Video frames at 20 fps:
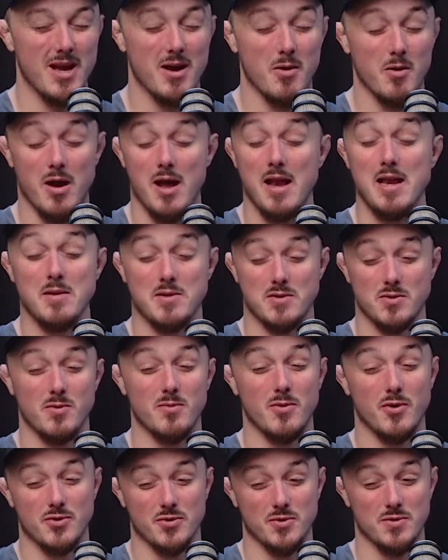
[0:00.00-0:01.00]
or any sort of
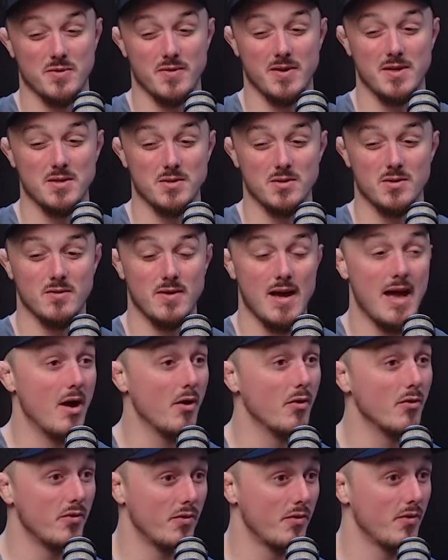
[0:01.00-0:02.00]
modules within sort of
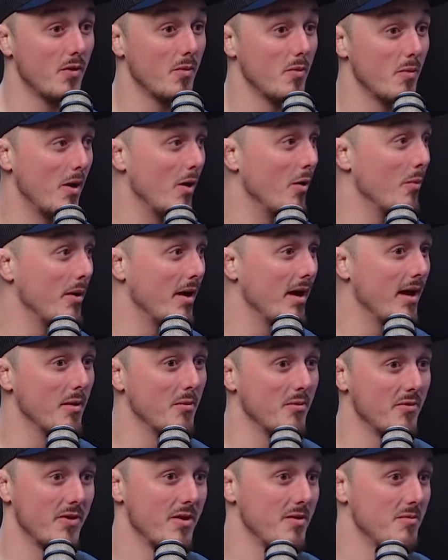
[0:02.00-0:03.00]
health and well-being
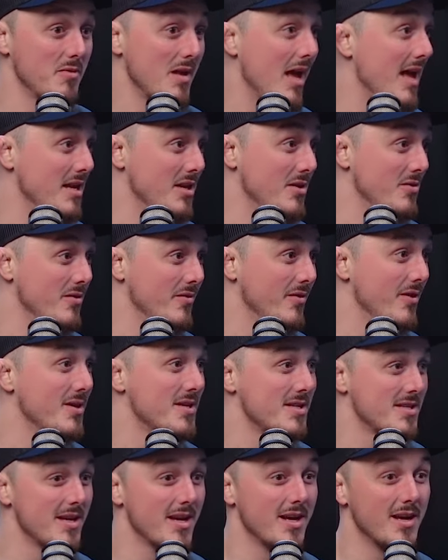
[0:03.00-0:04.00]
within any
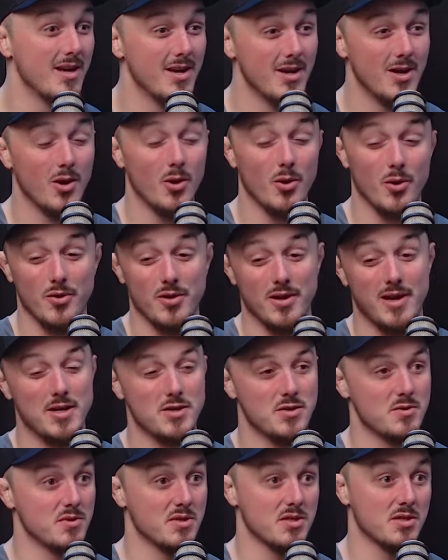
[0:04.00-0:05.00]
university, a lot of the
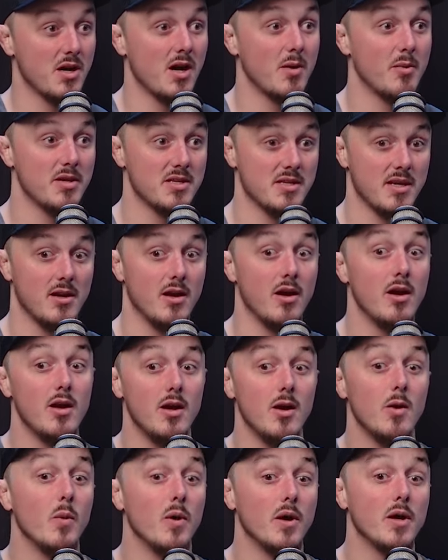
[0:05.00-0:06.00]
lectures will start by saying, look,
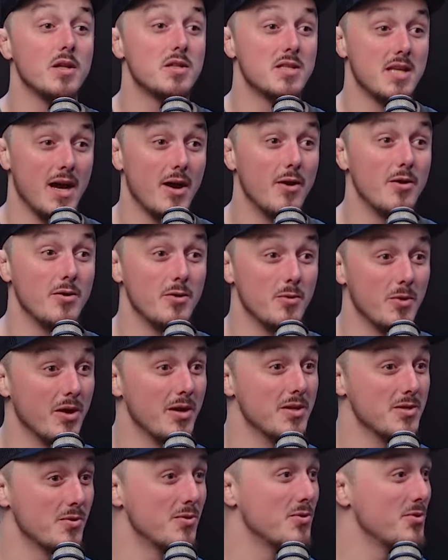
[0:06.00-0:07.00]
we're going to tell you, we're
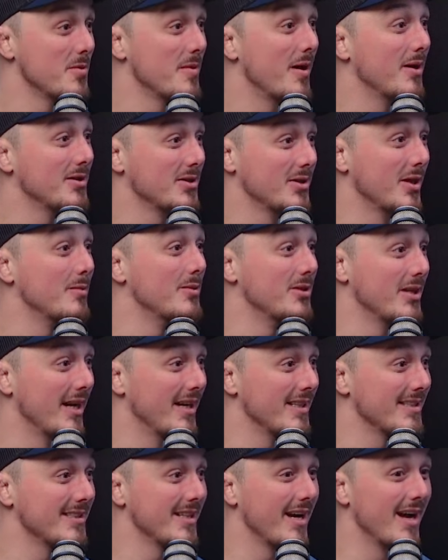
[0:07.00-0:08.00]
going to talk to you about a
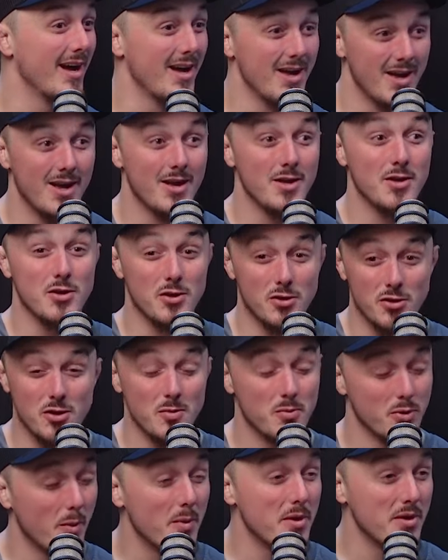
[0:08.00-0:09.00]
subject, yeah? You
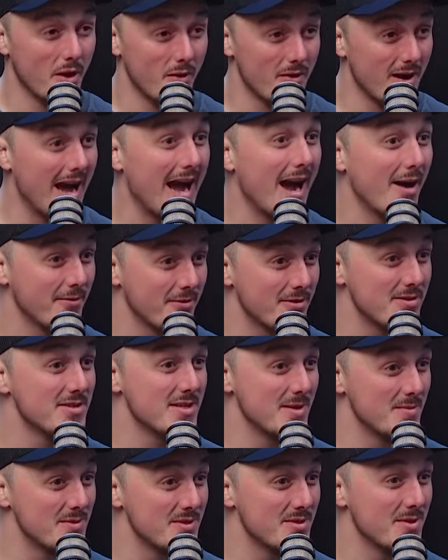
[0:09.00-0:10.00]
probably don't have the
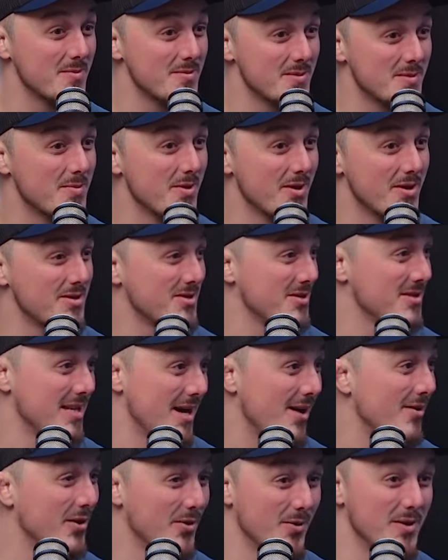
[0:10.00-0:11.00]
symptoms, but just
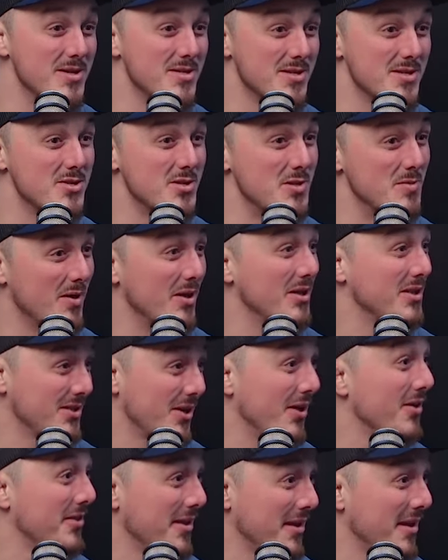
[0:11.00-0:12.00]
out of coincidence, you might
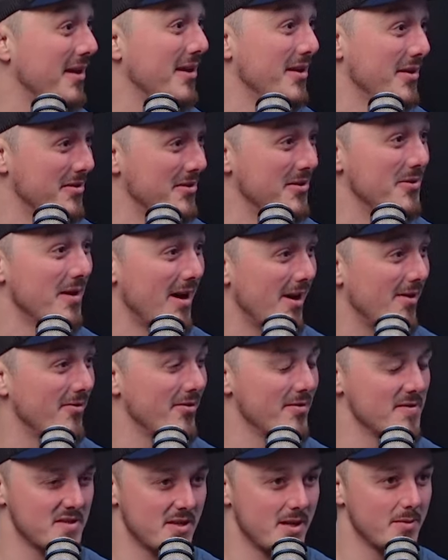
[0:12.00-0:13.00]
start thinking you do have
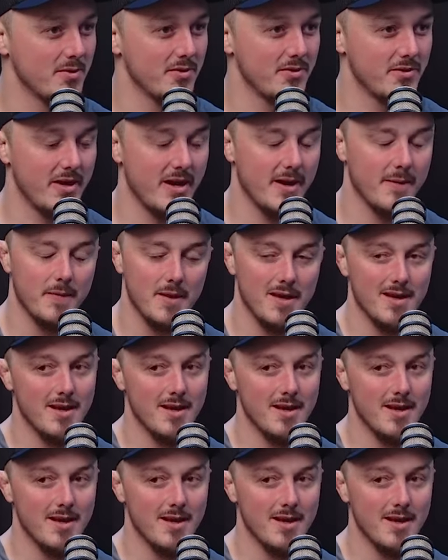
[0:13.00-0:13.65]
them, type of thing.